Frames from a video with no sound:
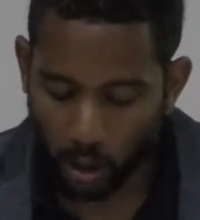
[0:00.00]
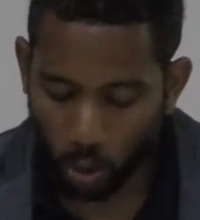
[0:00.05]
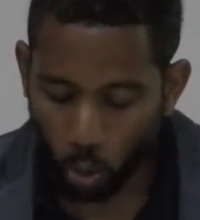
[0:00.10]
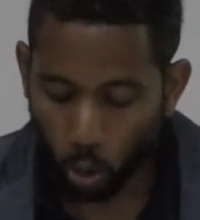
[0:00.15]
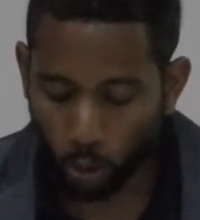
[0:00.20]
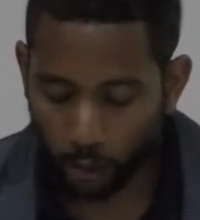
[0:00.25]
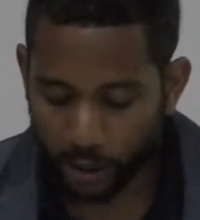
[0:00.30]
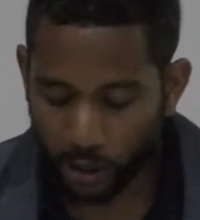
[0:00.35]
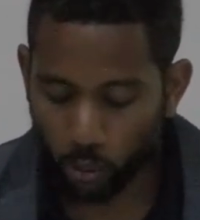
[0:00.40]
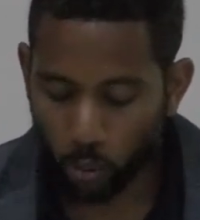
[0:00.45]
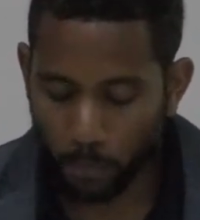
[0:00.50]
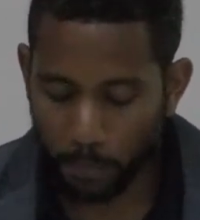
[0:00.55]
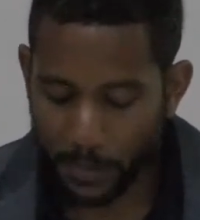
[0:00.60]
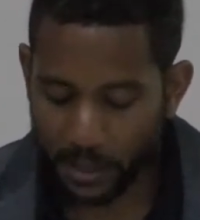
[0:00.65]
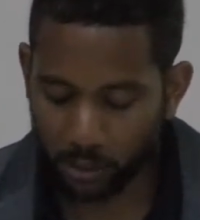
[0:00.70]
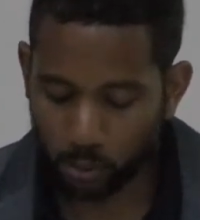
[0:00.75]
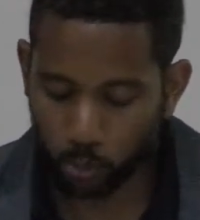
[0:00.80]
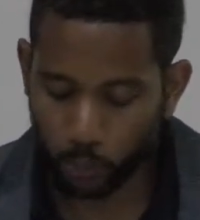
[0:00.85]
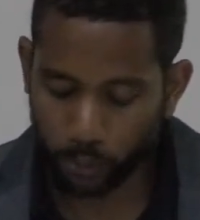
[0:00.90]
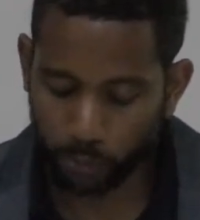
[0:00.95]
or they were
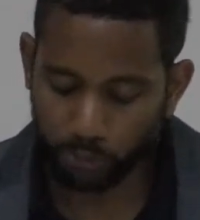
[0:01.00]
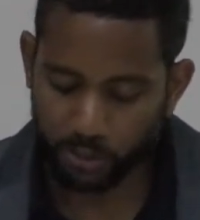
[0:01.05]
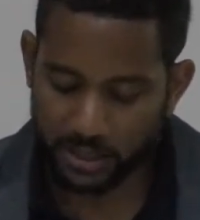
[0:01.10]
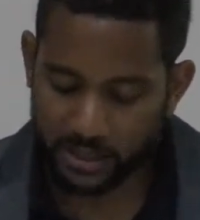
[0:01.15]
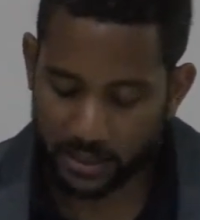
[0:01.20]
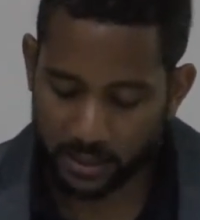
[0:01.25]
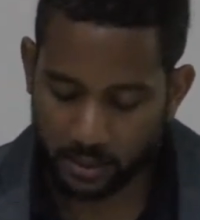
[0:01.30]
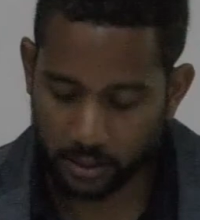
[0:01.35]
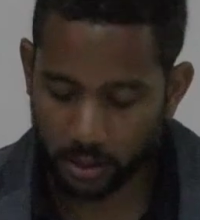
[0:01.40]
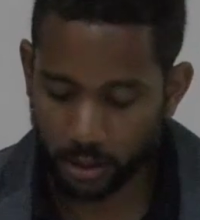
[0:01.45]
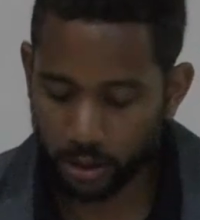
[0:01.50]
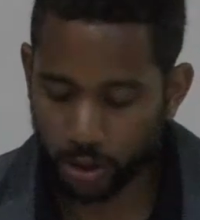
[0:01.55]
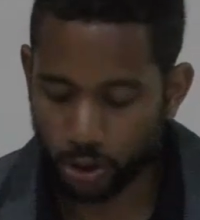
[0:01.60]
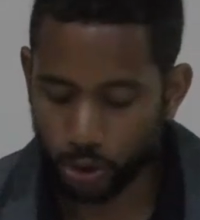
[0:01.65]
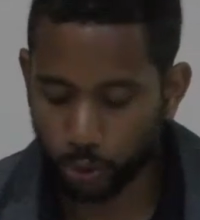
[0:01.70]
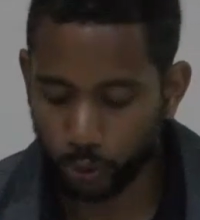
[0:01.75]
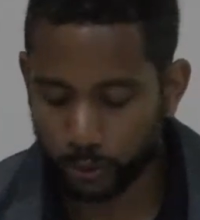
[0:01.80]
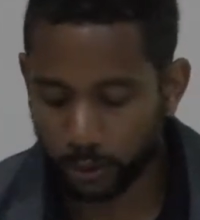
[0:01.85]
met with resistance due